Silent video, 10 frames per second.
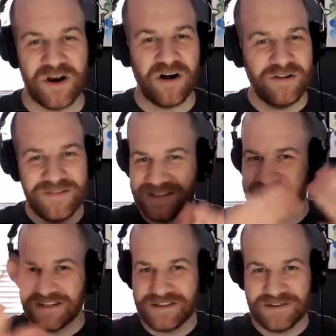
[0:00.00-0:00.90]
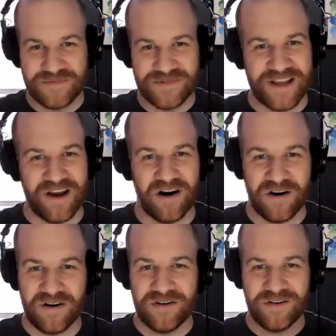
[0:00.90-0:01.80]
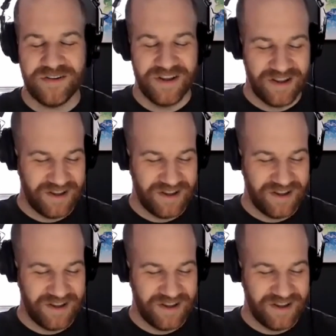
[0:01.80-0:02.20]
and all of these systems, they all